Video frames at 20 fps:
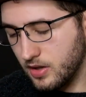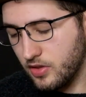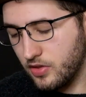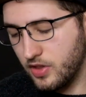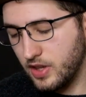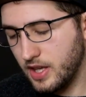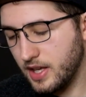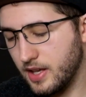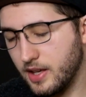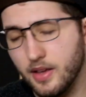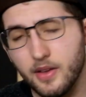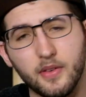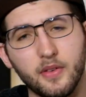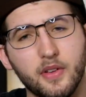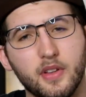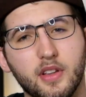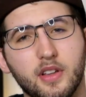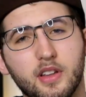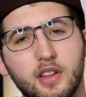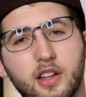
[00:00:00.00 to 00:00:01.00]
The
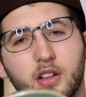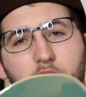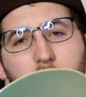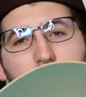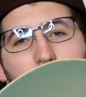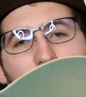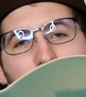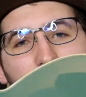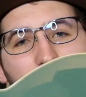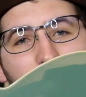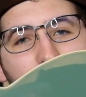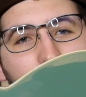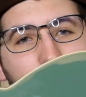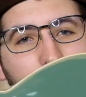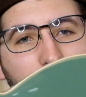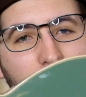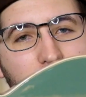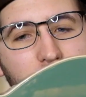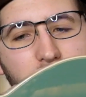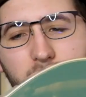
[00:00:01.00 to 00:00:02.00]
little crook at the
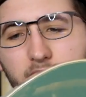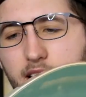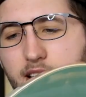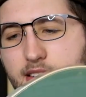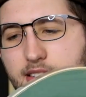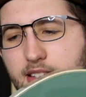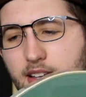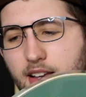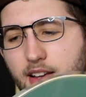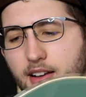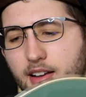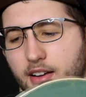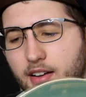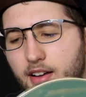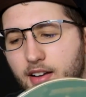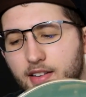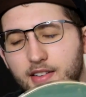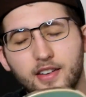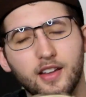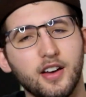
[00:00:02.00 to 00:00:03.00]
back is
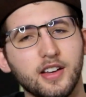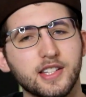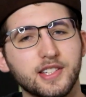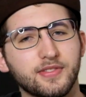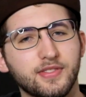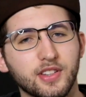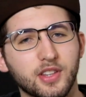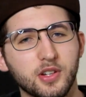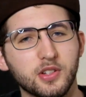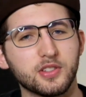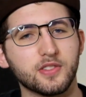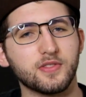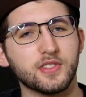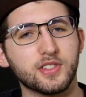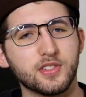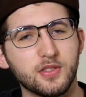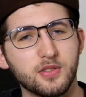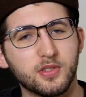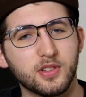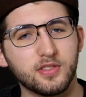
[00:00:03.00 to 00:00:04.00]
nice for those of
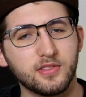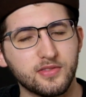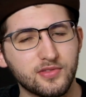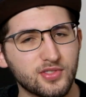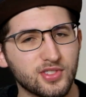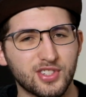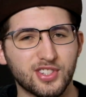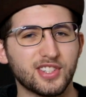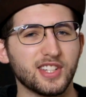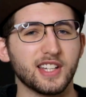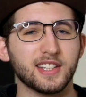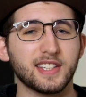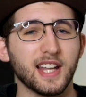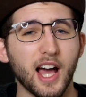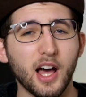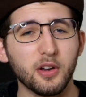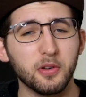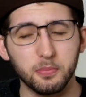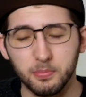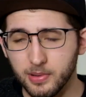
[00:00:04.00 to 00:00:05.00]
us who sit
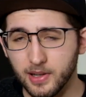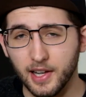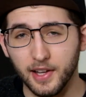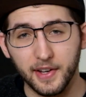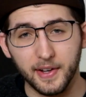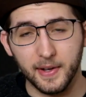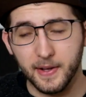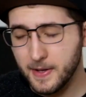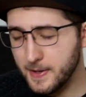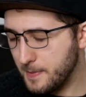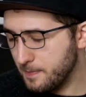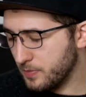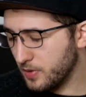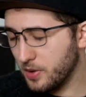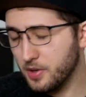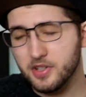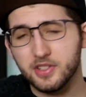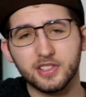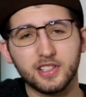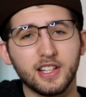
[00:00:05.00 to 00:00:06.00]
down and play.
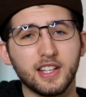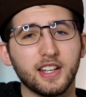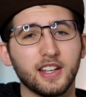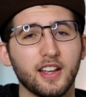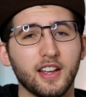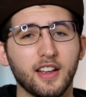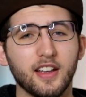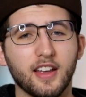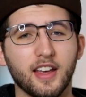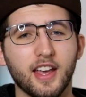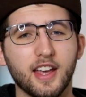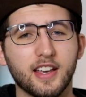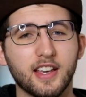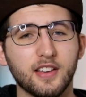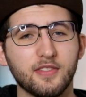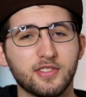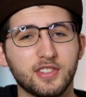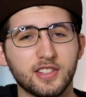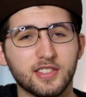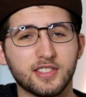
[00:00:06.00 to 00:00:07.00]
Honestly, it
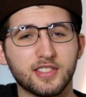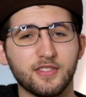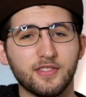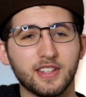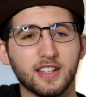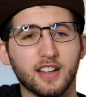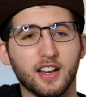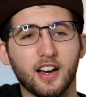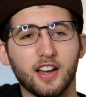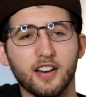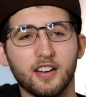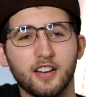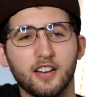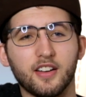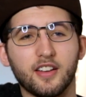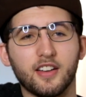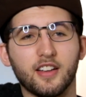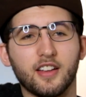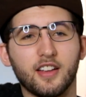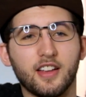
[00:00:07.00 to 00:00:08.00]
gives it something, I don't
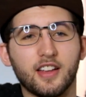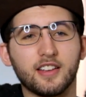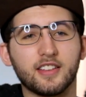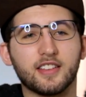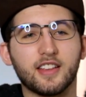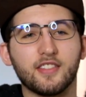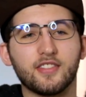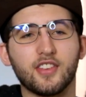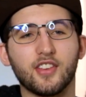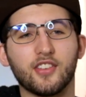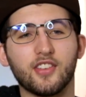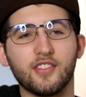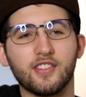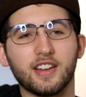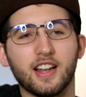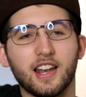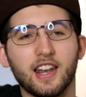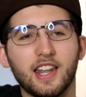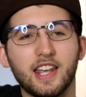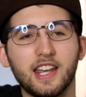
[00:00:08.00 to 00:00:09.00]
know, it gives it something
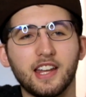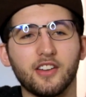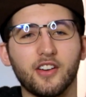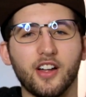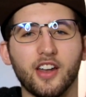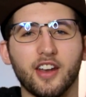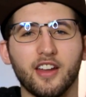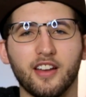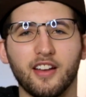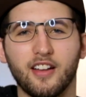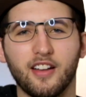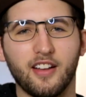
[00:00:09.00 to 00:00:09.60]
to lean on.